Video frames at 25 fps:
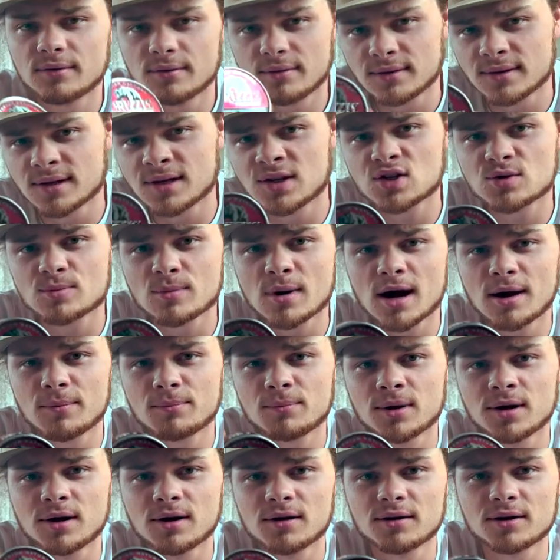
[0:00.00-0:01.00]
this might
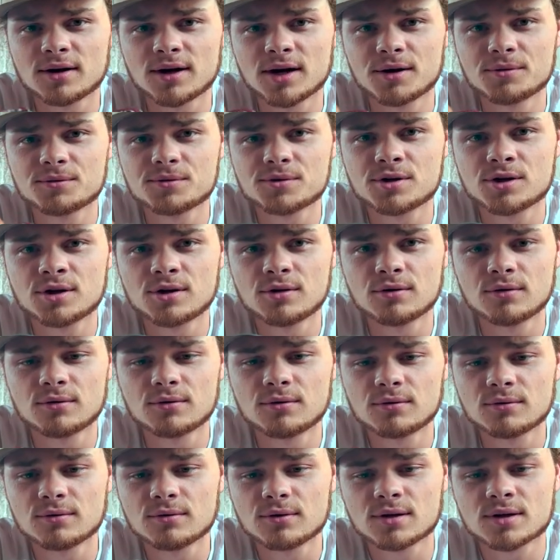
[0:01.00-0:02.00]
be your go-to,
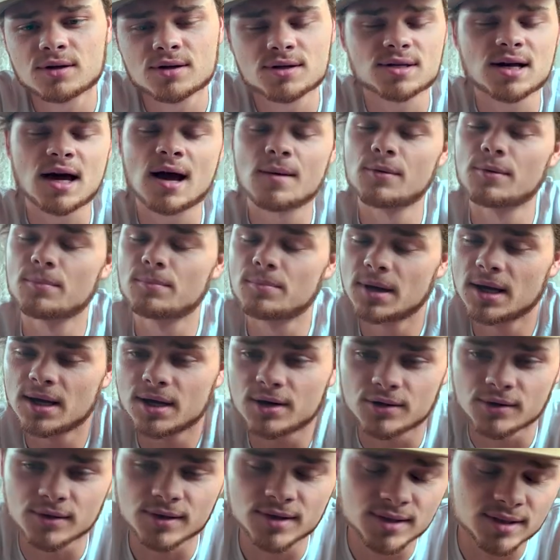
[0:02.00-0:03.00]
because I'm a big
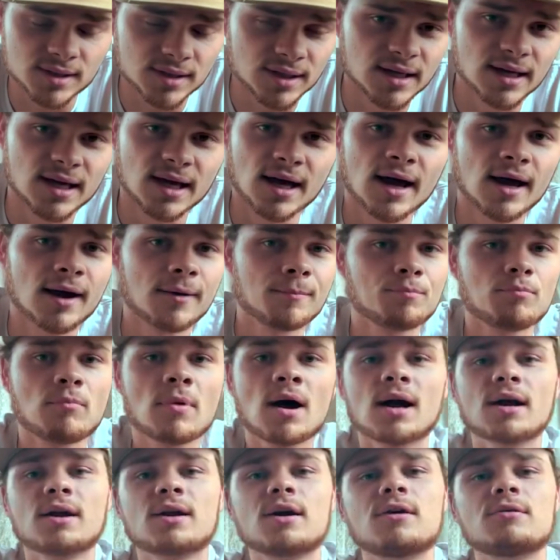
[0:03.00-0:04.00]
grizzly guy.
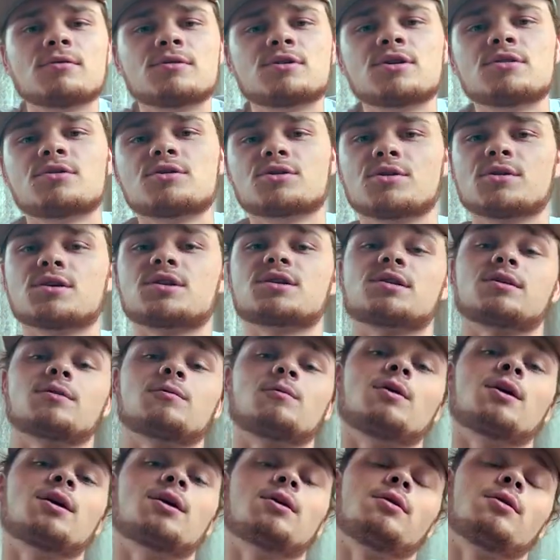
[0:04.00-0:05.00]
My go-to is grizzly
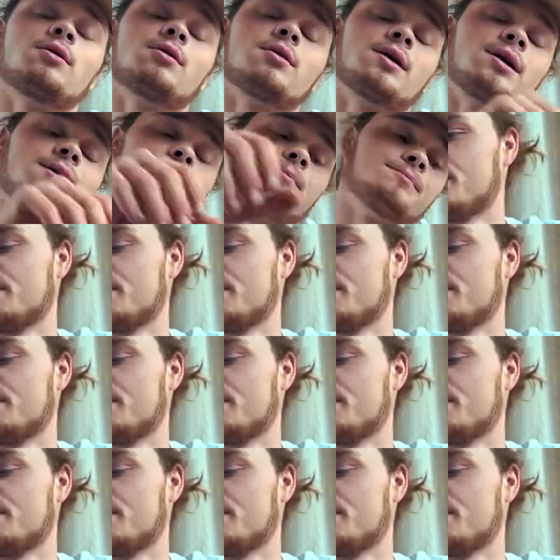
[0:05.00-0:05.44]
wintergreen,